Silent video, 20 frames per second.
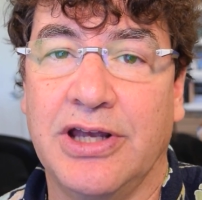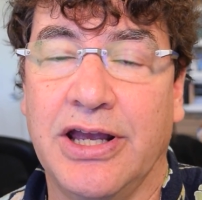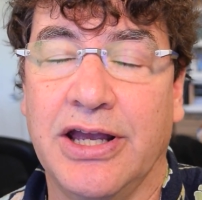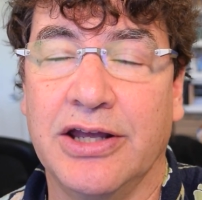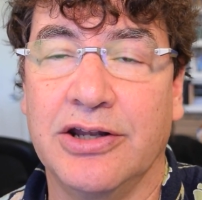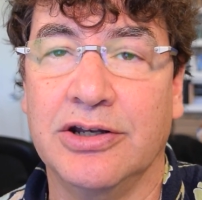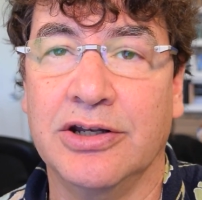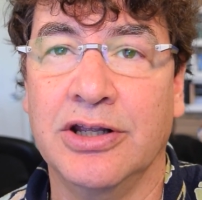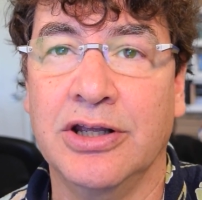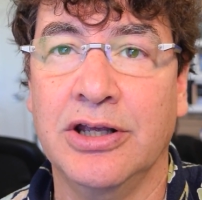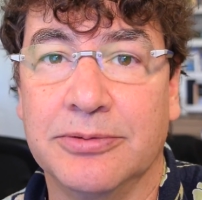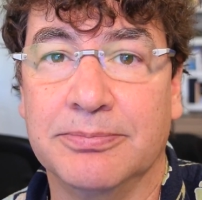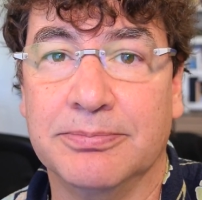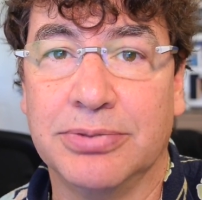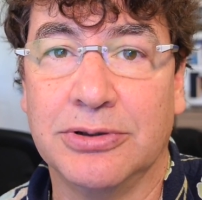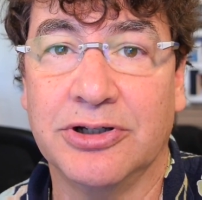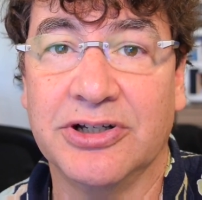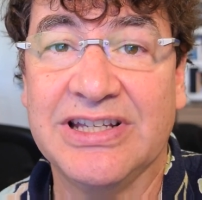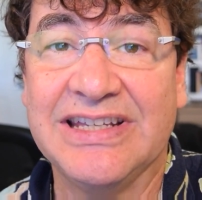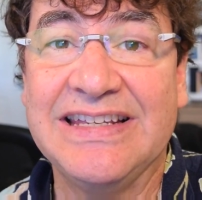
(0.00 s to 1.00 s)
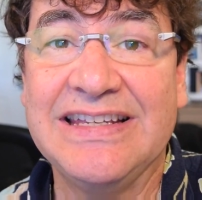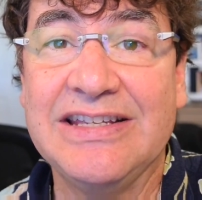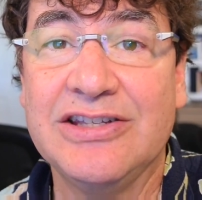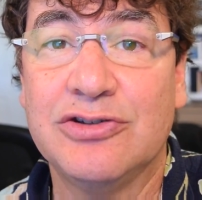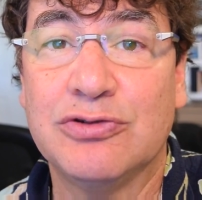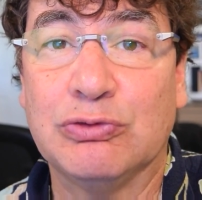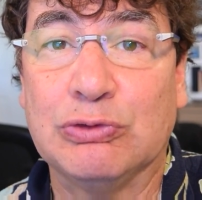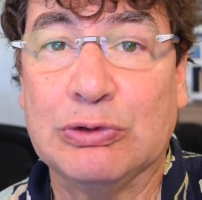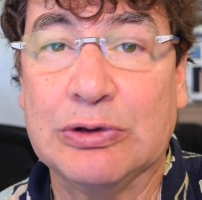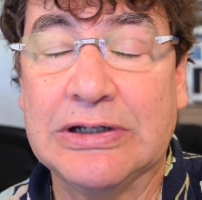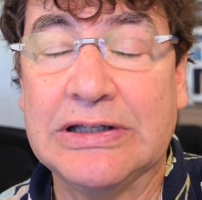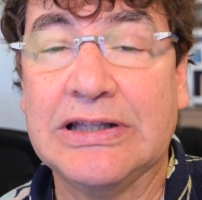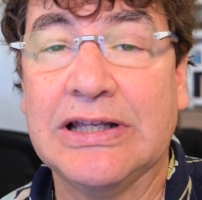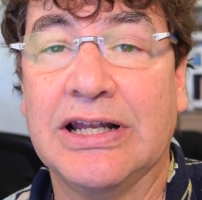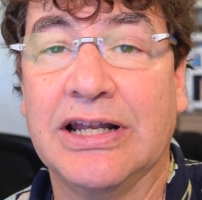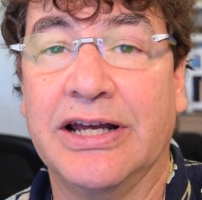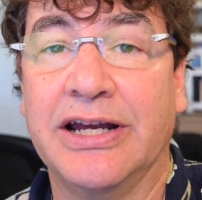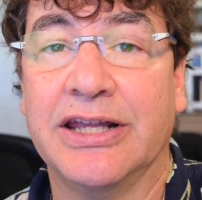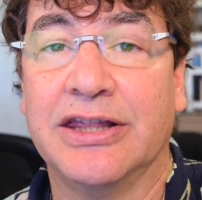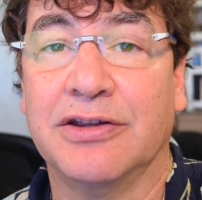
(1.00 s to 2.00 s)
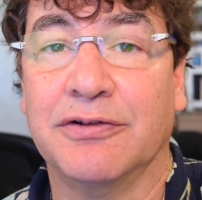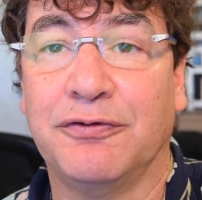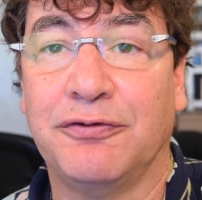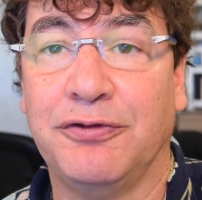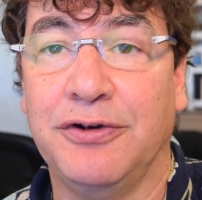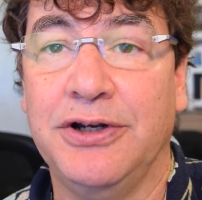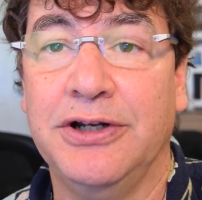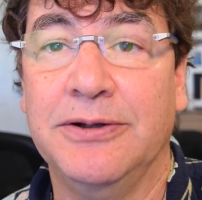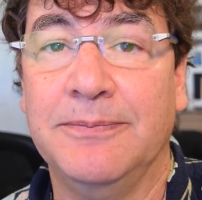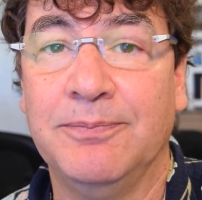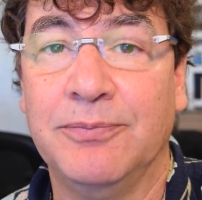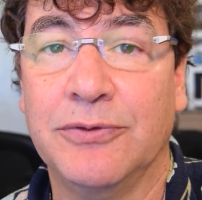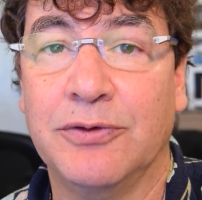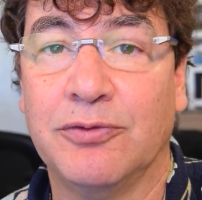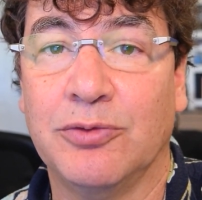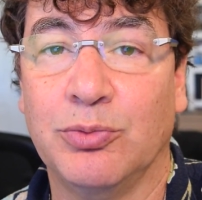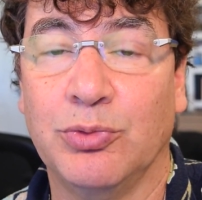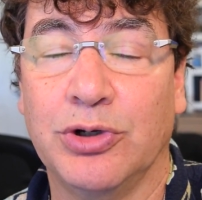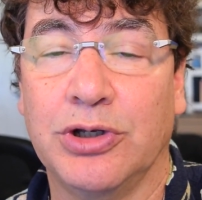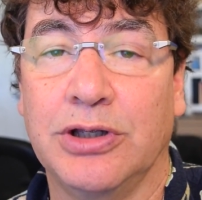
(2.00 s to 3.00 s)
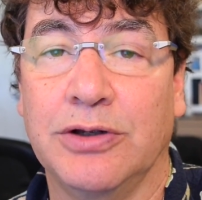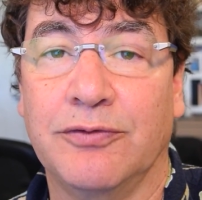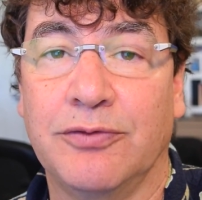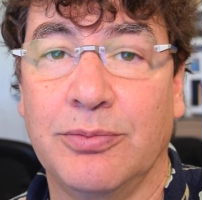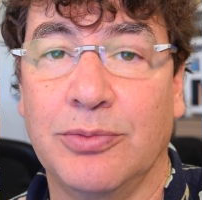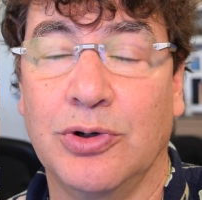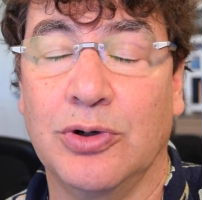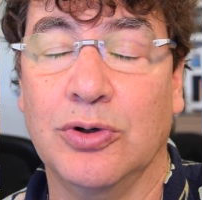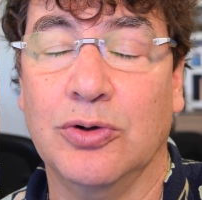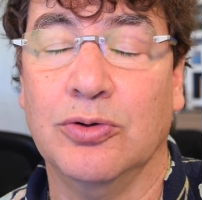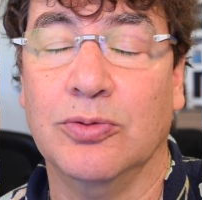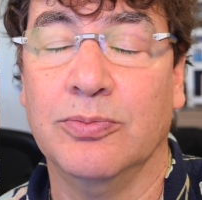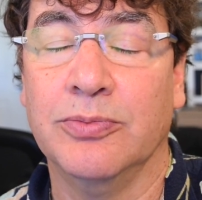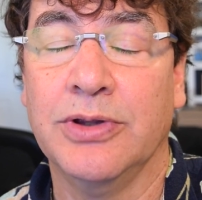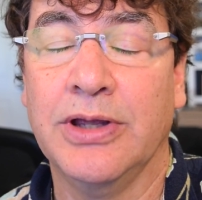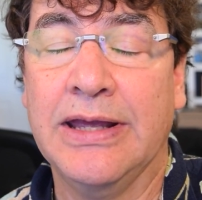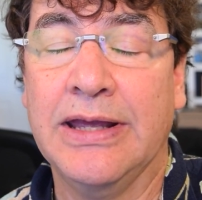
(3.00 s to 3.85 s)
And employees really like the freedom from working from home